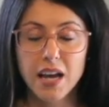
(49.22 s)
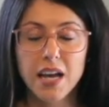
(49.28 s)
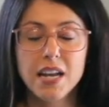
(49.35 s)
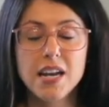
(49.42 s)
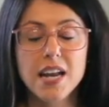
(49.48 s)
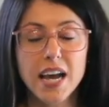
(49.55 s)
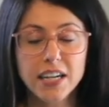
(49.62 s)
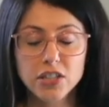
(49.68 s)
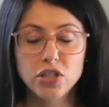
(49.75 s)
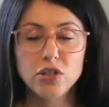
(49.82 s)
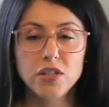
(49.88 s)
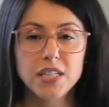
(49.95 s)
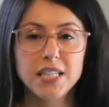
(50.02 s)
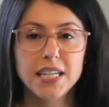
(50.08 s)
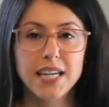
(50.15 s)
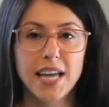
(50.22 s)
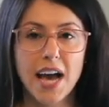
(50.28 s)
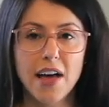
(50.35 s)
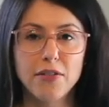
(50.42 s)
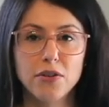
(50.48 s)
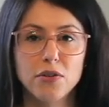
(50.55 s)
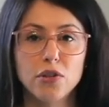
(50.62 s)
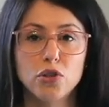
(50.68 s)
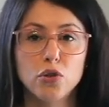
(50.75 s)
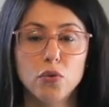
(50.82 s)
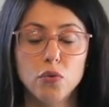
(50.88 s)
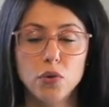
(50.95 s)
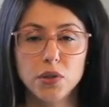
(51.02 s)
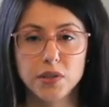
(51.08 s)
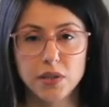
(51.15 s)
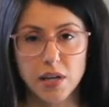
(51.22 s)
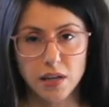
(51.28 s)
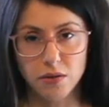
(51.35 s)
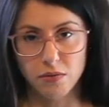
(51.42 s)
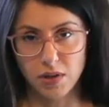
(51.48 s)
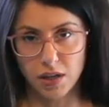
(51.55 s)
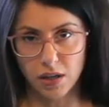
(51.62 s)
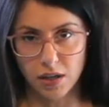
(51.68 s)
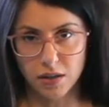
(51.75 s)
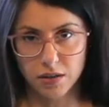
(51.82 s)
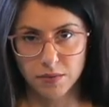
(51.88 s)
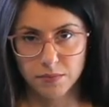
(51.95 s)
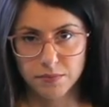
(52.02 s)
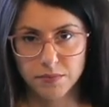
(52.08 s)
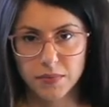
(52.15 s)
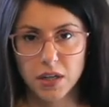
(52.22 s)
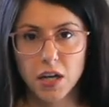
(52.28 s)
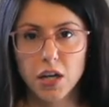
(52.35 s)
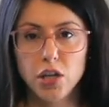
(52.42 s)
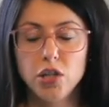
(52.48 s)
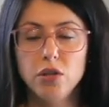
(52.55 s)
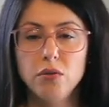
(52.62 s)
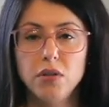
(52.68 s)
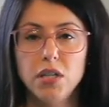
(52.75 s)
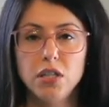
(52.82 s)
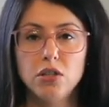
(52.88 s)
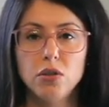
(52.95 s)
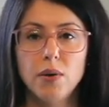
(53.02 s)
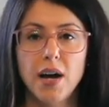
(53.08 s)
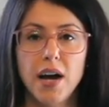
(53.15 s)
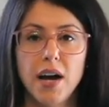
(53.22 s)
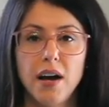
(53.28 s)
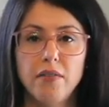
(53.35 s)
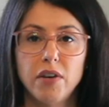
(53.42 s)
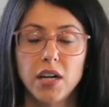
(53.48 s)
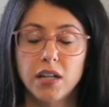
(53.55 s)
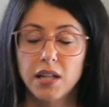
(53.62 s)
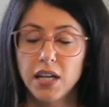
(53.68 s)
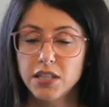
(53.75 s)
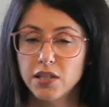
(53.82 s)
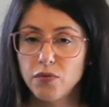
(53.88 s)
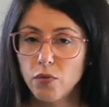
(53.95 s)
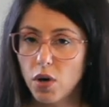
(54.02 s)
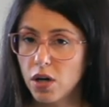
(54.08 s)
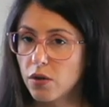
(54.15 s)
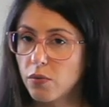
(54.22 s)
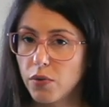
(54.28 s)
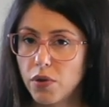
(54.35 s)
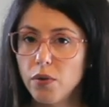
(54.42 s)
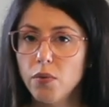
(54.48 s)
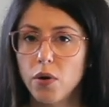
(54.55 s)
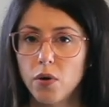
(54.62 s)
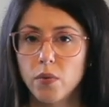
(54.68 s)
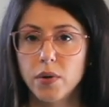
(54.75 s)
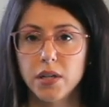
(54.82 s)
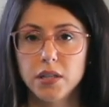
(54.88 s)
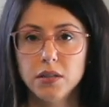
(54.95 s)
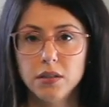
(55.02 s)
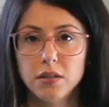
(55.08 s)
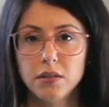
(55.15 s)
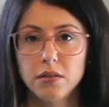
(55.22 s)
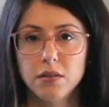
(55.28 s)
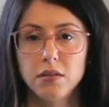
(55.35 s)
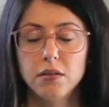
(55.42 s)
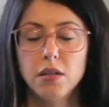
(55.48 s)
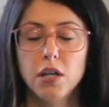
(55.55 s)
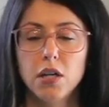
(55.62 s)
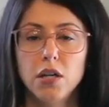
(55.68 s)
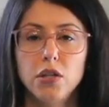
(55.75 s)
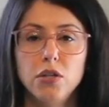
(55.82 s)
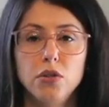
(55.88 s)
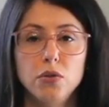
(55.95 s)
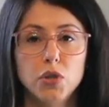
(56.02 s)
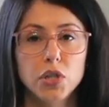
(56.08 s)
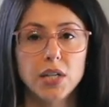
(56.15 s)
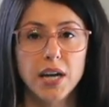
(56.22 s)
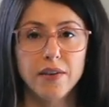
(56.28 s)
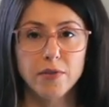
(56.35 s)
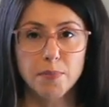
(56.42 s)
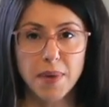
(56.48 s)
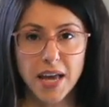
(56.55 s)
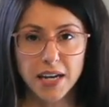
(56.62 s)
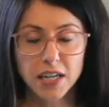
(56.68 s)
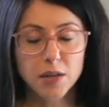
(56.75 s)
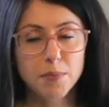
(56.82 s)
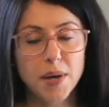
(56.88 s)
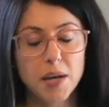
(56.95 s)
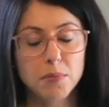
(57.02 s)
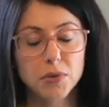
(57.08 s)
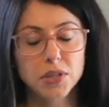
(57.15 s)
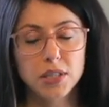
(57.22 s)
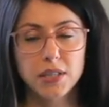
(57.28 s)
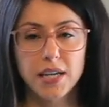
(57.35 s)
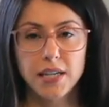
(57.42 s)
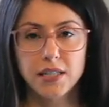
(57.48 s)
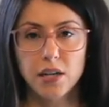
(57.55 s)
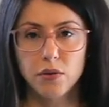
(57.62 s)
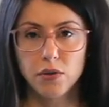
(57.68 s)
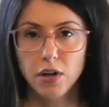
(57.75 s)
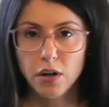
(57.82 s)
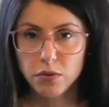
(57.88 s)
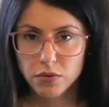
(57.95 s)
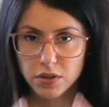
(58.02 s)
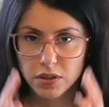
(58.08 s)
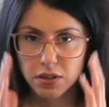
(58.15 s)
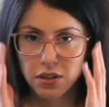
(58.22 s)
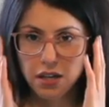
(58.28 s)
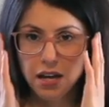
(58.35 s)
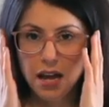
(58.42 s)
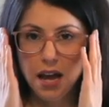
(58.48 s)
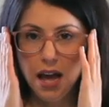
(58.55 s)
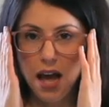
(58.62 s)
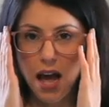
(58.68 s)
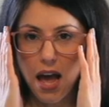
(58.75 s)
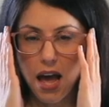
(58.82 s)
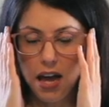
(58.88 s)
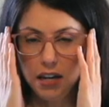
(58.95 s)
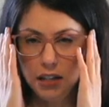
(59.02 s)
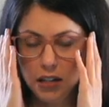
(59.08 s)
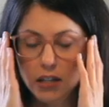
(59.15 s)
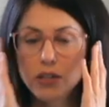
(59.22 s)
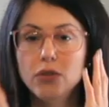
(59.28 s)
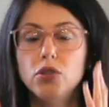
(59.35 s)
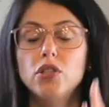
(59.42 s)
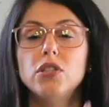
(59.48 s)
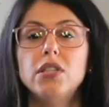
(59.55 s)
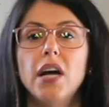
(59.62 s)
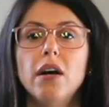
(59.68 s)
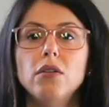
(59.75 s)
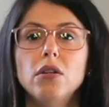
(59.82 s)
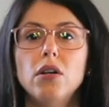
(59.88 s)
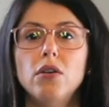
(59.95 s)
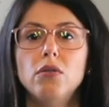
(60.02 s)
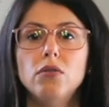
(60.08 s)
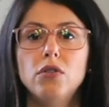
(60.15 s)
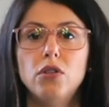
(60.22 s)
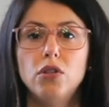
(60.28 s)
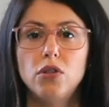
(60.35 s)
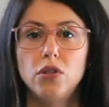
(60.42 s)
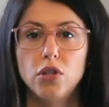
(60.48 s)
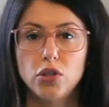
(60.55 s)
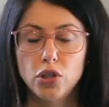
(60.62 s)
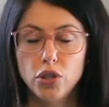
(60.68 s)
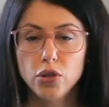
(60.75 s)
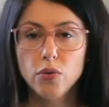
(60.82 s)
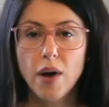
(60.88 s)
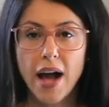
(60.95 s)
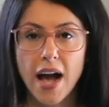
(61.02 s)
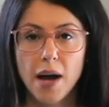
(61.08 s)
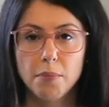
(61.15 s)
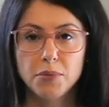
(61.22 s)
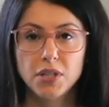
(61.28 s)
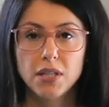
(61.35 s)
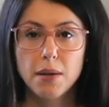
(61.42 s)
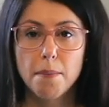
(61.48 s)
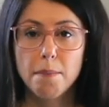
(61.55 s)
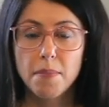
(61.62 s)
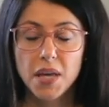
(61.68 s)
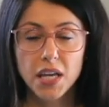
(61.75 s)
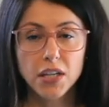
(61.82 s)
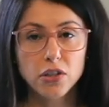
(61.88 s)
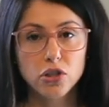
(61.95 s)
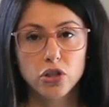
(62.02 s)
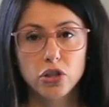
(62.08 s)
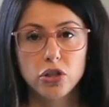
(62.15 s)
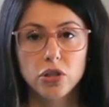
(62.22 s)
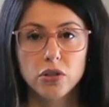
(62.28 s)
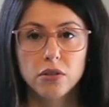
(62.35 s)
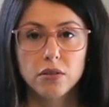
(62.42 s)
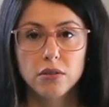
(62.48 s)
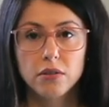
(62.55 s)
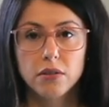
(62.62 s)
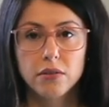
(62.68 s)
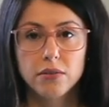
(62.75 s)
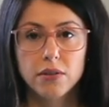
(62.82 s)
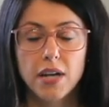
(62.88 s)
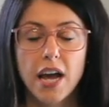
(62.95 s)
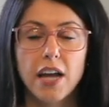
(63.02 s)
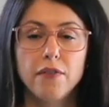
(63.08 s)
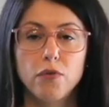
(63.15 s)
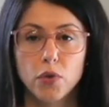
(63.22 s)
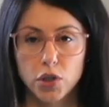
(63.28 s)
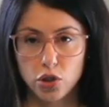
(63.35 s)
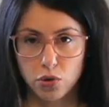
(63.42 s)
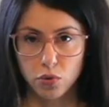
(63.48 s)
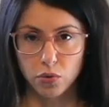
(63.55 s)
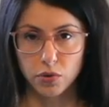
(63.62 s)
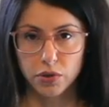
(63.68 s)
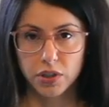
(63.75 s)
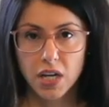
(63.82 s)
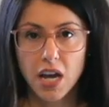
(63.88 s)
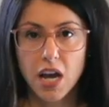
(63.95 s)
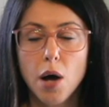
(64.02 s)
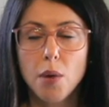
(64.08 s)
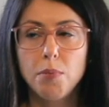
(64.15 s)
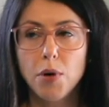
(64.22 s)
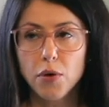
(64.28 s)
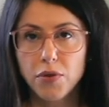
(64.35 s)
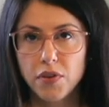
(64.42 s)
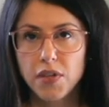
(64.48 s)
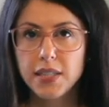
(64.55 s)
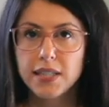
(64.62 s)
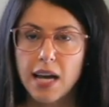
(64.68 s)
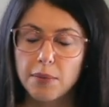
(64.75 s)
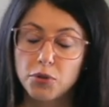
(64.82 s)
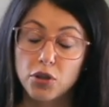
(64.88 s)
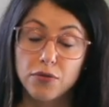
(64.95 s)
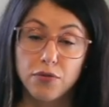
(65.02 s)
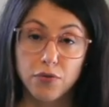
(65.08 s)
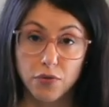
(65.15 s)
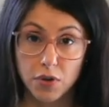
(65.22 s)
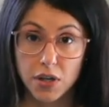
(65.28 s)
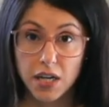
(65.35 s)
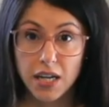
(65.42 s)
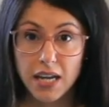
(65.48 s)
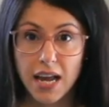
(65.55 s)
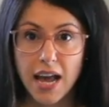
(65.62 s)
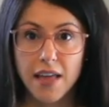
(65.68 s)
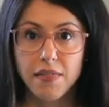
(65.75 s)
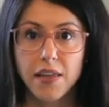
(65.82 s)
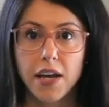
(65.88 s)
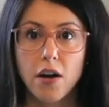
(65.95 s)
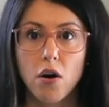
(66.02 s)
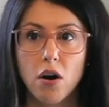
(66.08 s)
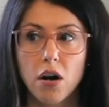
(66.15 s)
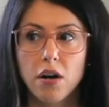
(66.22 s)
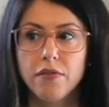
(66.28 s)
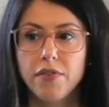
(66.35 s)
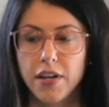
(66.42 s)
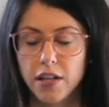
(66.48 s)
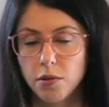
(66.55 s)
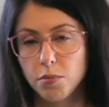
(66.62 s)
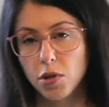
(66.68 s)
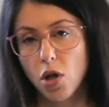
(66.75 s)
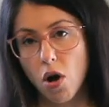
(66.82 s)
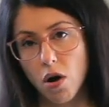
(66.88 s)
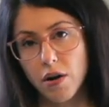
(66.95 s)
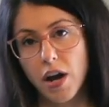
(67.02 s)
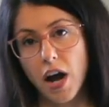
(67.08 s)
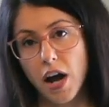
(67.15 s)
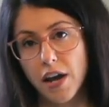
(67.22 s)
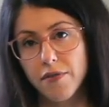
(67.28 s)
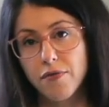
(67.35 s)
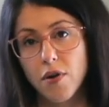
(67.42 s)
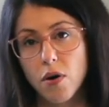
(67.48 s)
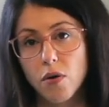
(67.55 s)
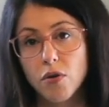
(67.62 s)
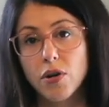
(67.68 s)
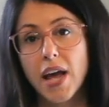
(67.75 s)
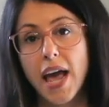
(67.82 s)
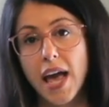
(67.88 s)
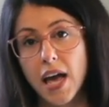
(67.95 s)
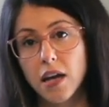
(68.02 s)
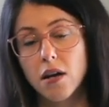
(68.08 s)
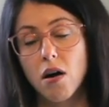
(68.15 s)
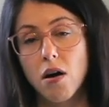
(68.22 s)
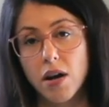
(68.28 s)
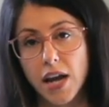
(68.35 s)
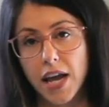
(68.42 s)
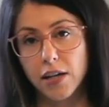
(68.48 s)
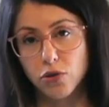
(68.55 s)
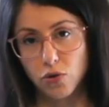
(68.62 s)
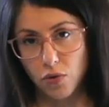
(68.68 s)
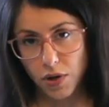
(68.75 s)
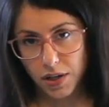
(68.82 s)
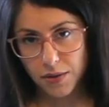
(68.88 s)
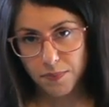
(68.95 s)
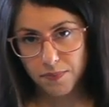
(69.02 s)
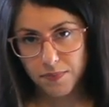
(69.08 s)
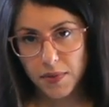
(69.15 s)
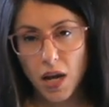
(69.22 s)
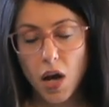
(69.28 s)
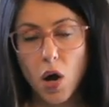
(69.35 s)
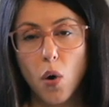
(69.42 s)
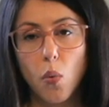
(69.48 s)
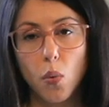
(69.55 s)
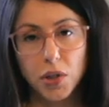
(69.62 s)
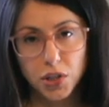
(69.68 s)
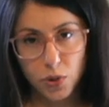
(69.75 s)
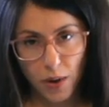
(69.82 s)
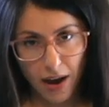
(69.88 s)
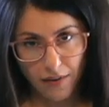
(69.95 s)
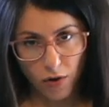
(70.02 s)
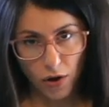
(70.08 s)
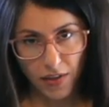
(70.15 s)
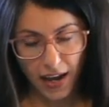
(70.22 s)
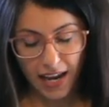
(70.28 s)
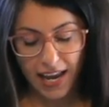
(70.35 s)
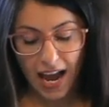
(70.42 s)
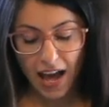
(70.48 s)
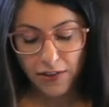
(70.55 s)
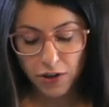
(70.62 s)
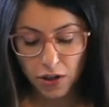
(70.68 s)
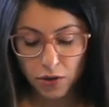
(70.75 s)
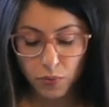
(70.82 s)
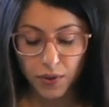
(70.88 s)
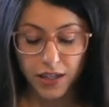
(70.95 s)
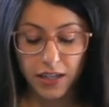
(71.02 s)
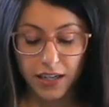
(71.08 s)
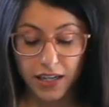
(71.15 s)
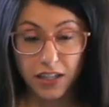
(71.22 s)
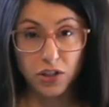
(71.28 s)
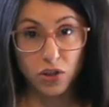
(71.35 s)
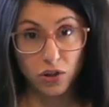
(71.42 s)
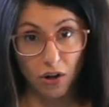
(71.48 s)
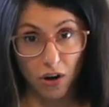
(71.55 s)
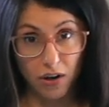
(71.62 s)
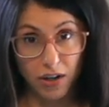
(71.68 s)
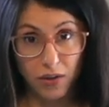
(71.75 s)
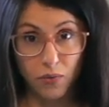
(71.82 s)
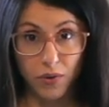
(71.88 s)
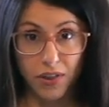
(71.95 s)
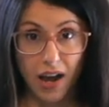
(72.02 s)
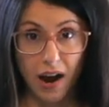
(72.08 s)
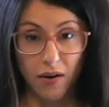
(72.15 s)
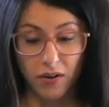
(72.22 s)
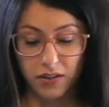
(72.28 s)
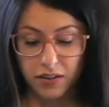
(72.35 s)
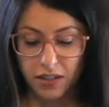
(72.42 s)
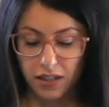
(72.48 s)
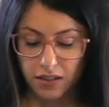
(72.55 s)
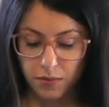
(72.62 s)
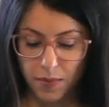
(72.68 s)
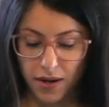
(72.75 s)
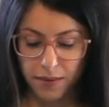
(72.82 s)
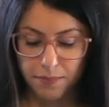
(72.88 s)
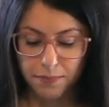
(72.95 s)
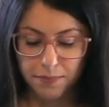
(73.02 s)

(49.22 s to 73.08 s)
Next, you need to gather the tools that you need. You need to have a glass of water with you always. You should have a pen and a paper to take down notes. And you should download the two apps, Pitch and Voice Tools. Both of these apps are free and they are available on iPhone and on Android. Once you have all that gathered, we can get started with our assessment.